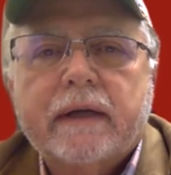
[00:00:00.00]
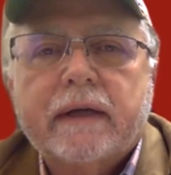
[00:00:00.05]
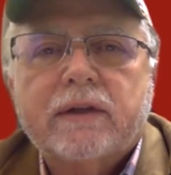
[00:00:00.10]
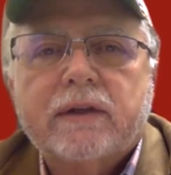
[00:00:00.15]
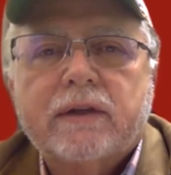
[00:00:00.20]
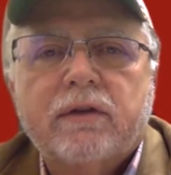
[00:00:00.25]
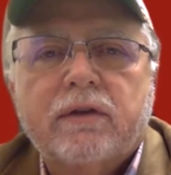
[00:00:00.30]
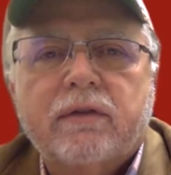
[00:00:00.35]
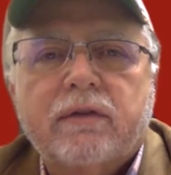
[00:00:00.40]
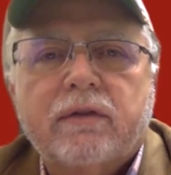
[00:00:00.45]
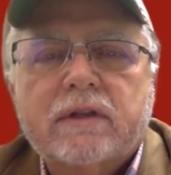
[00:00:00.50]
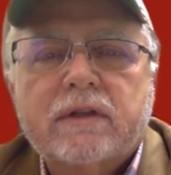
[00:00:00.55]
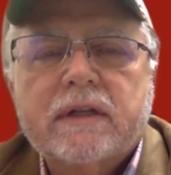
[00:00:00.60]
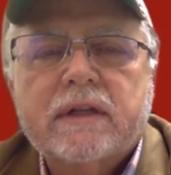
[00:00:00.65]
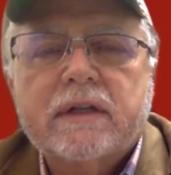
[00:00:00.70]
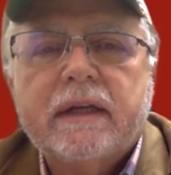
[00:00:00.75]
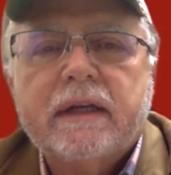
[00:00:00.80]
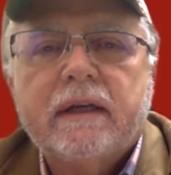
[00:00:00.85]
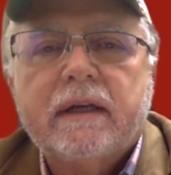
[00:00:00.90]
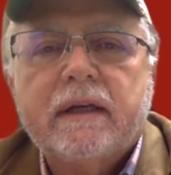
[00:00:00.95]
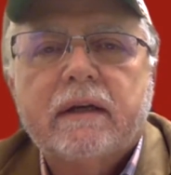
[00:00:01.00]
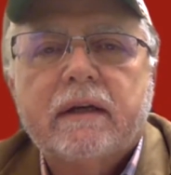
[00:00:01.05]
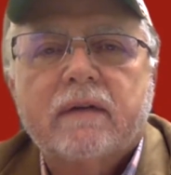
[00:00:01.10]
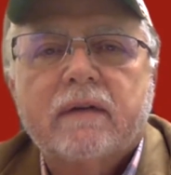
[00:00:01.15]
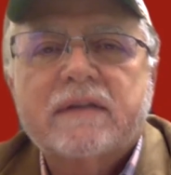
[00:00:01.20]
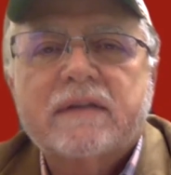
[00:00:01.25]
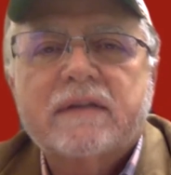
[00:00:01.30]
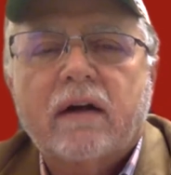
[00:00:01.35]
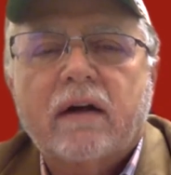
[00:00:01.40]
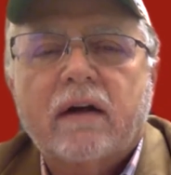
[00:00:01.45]
at the University
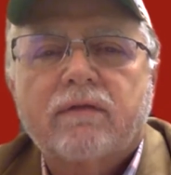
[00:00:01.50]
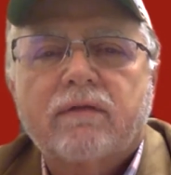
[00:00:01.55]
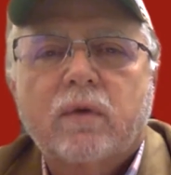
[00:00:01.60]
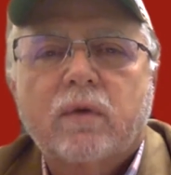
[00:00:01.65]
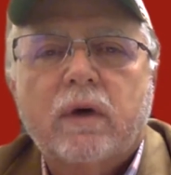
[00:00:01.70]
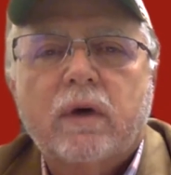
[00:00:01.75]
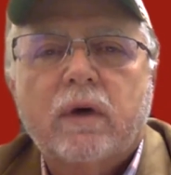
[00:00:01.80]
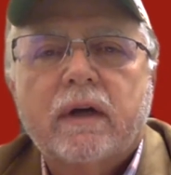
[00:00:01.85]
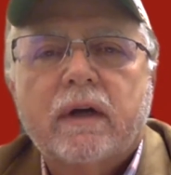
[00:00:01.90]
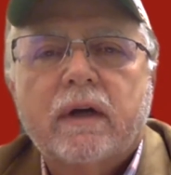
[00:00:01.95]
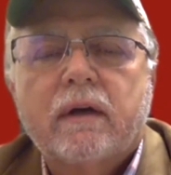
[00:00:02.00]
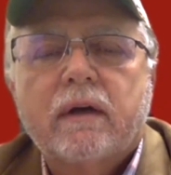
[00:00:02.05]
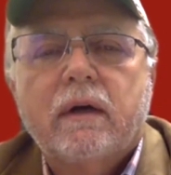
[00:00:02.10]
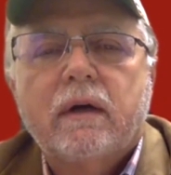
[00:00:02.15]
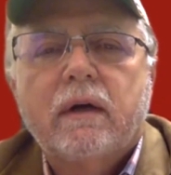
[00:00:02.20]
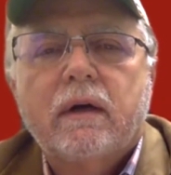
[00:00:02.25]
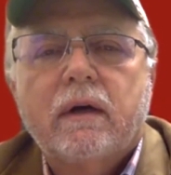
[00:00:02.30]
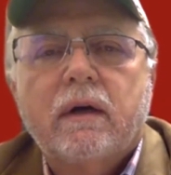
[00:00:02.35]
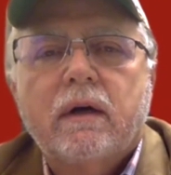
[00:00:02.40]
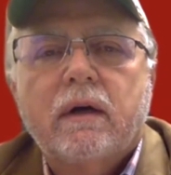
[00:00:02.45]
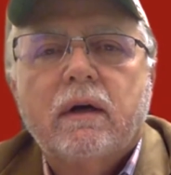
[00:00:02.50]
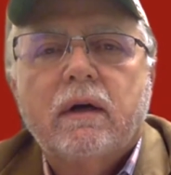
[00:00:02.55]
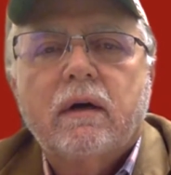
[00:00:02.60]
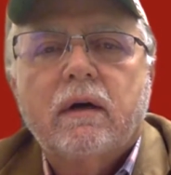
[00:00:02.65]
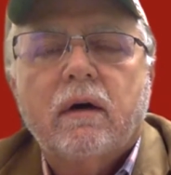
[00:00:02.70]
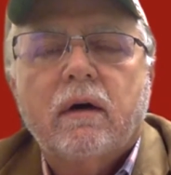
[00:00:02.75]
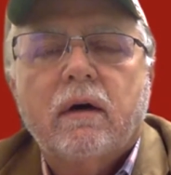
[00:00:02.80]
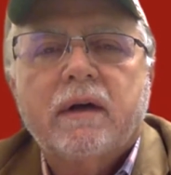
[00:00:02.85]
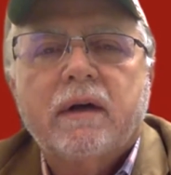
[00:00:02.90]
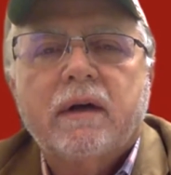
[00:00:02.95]
of South Florida
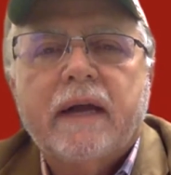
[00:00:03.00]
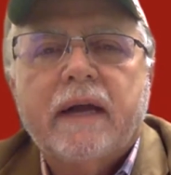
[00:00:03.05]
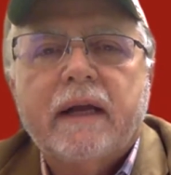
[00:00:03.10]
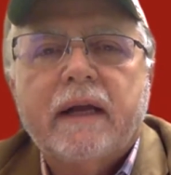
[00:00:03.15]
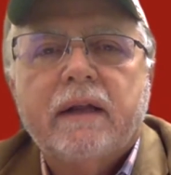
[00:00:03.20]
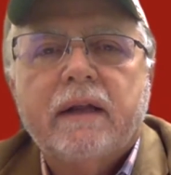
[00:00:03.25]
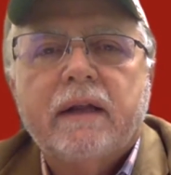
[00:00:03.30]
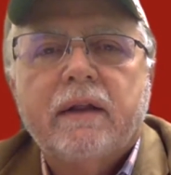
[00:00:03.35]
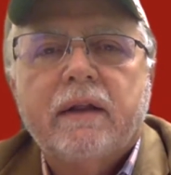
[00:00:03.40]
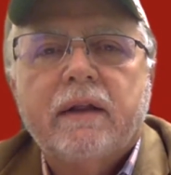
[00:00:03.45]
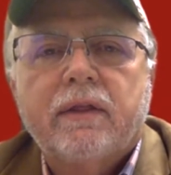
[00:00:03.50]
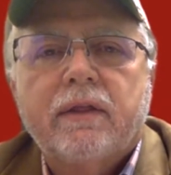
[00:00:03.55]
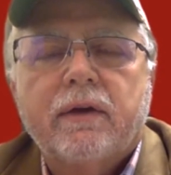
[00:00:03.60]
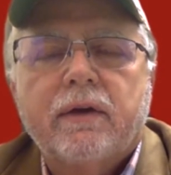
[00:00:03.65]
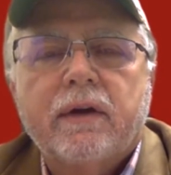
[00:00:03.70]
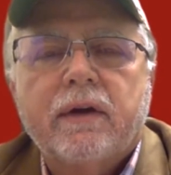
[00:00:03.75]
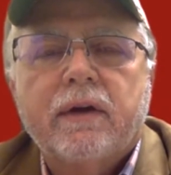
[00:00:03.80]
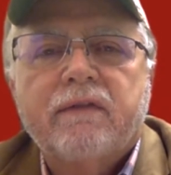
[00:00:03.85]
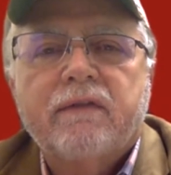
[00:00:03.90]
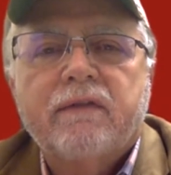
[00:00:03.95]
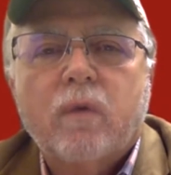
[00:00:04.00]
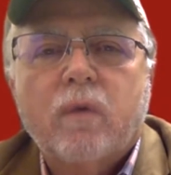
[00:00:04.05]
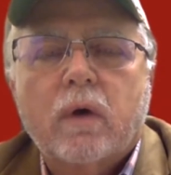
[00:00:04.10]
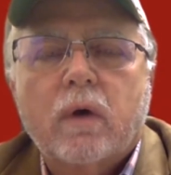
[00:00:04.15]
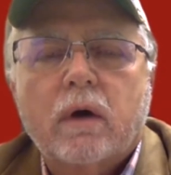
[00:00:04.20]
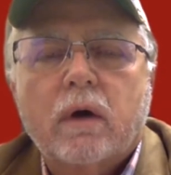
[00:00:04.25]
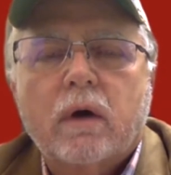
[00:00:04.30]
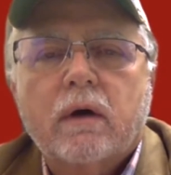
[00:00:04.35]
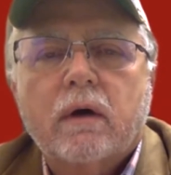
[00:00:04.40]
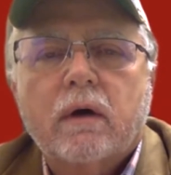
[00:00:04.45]
on day
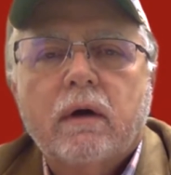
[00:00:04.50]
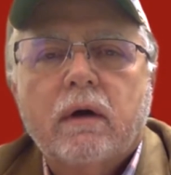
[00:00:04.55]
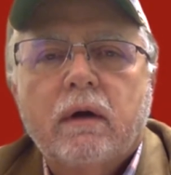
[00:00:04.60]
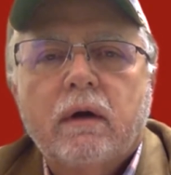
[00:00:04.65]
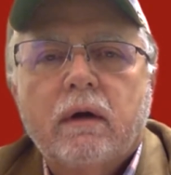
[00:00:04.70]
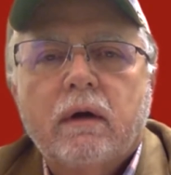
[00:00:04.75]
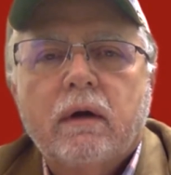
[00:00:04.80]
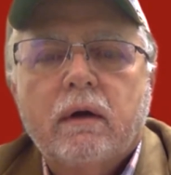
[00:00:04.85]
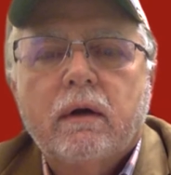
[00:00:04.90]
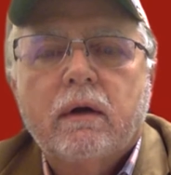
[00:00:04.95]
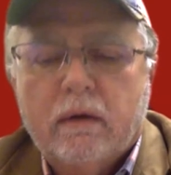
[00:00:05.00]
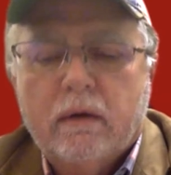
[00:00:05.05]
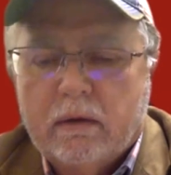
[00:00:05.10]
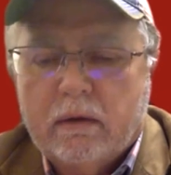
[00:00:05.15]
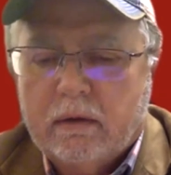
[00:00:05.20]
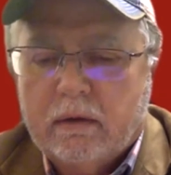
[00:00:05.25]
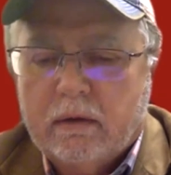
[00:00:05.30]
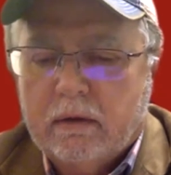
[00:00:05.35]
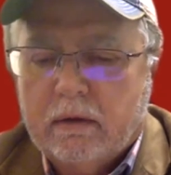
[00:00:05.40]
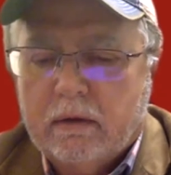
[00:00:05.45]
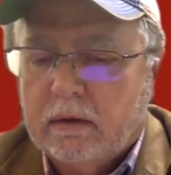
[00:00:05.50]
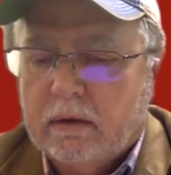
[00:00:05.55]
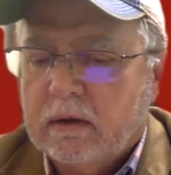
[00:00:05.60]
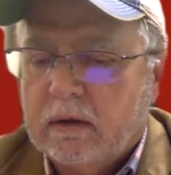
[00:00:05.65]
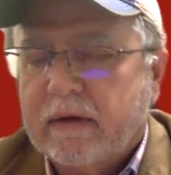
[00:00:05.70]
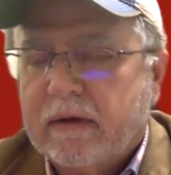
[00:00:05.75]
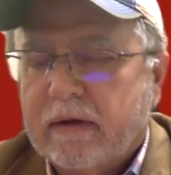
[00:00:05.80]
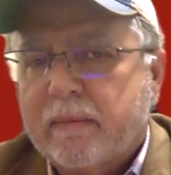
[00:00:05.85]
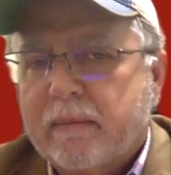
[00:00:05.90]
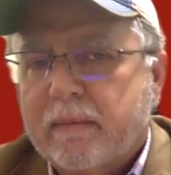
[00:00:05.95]
34
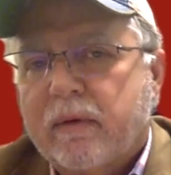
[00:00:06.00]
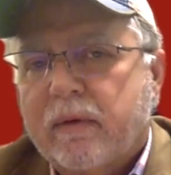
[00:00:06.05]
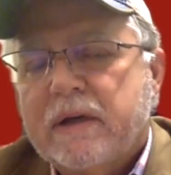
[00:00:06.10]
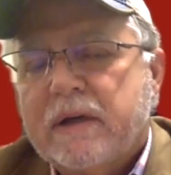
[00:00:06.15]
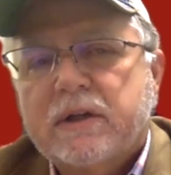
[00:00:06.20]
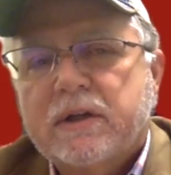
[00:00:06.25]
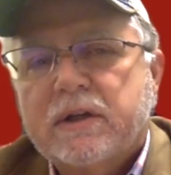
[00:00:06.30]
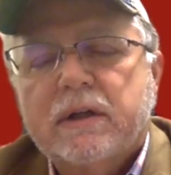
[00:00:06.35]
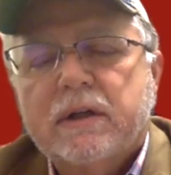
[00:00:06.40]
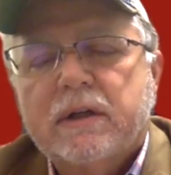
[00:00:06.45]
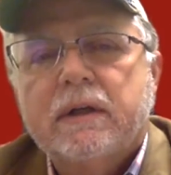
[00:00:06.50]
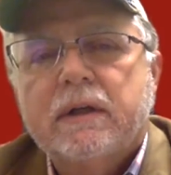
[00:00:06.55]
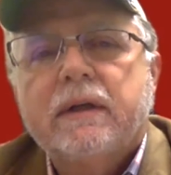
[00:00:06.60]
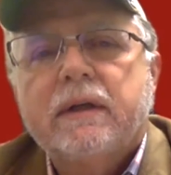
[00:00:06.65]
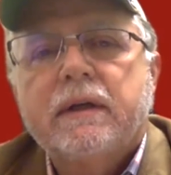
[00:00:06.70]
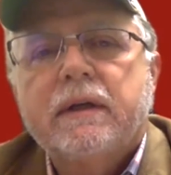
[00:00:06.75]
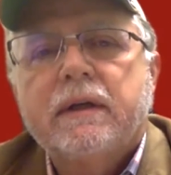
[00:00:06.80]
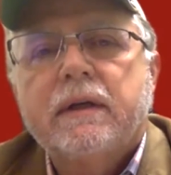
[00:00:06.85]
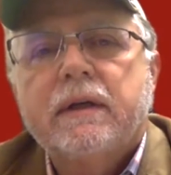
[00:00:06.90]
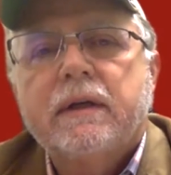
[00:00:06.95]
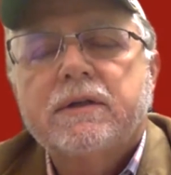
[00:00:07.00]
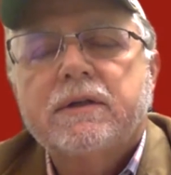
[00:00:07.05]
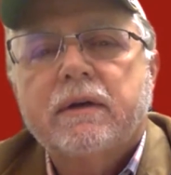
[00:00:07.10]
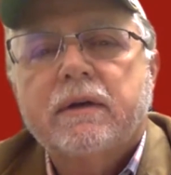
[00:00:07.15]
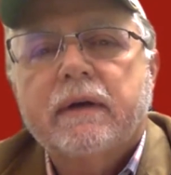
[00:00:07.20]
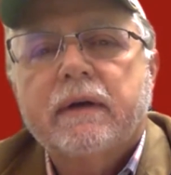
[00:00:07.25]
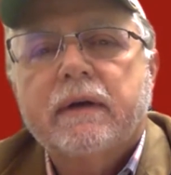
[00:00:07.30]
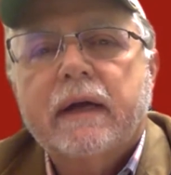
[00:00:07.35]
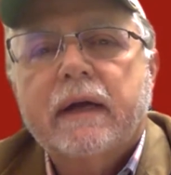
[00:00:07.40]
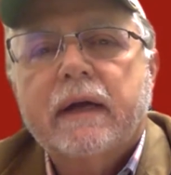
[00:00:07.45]
of Operation
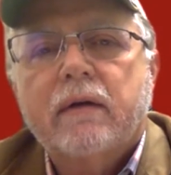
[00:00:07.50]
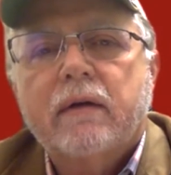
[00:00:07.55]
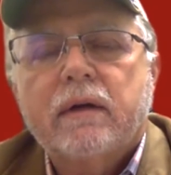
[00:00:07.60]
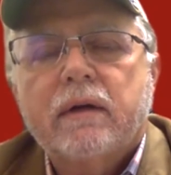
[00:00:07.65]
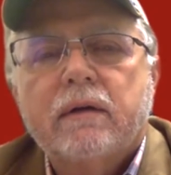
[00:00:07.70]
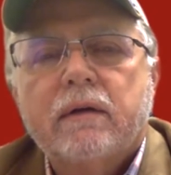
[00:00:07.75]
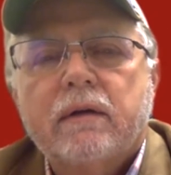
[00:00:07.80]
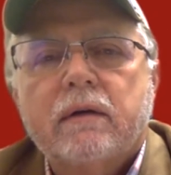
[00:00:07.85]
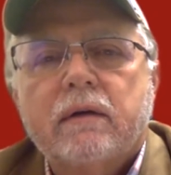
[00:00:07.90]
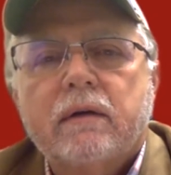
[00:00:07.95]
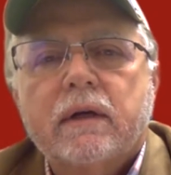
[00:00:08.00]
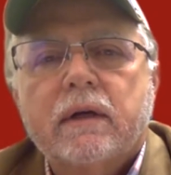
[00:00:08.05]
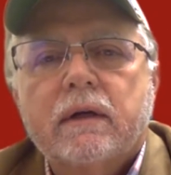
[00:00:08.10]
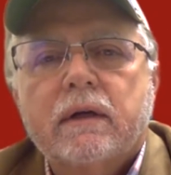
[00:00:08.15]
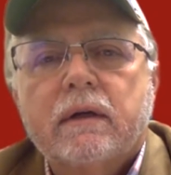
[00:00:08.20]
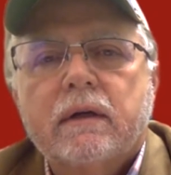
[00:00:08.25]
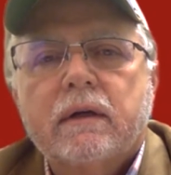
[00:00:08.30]
Engineering. How are you doing?